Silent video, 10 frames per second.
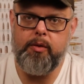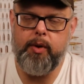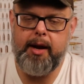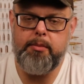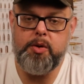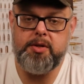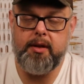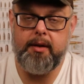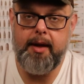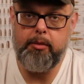when I'm
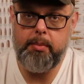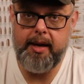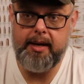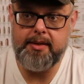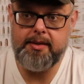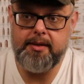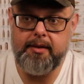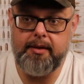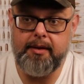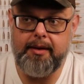using the double base,
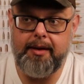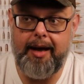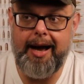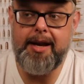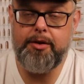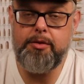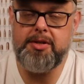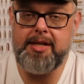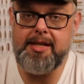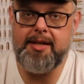I do
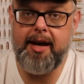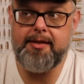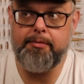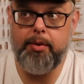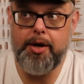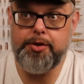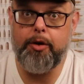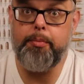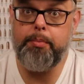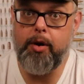see signs of
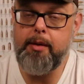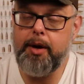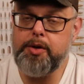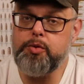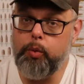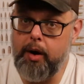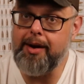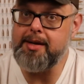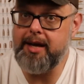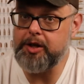pressure pretty much where
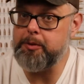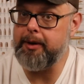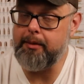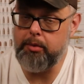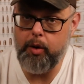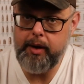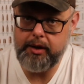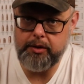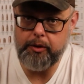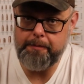it tells me I'm going
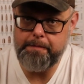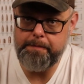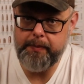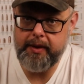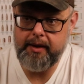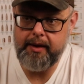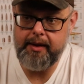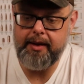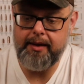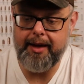to.
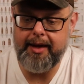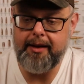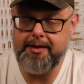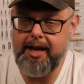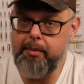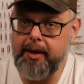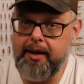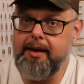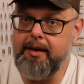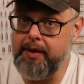Like it'll tell
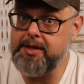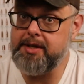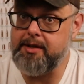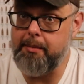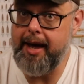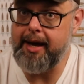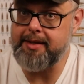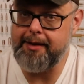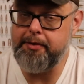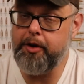me this is the
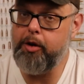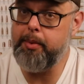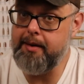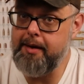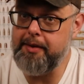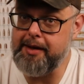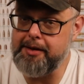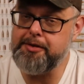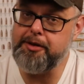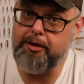max. And if you go beyond
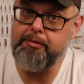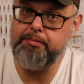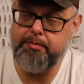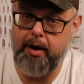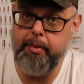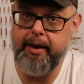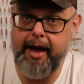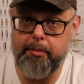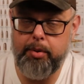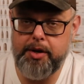this, you're probably
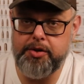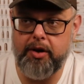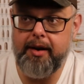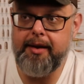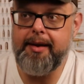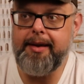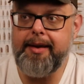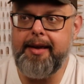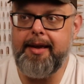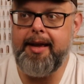out of pressure.
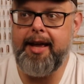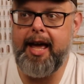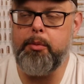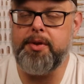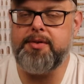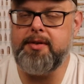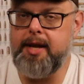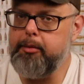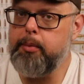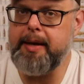And with
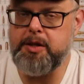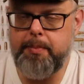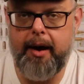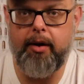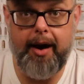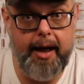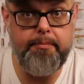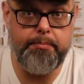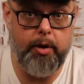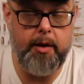double base powder, I
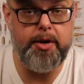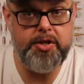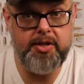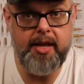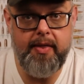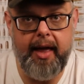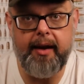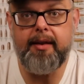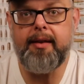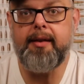pretty much see
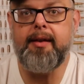that.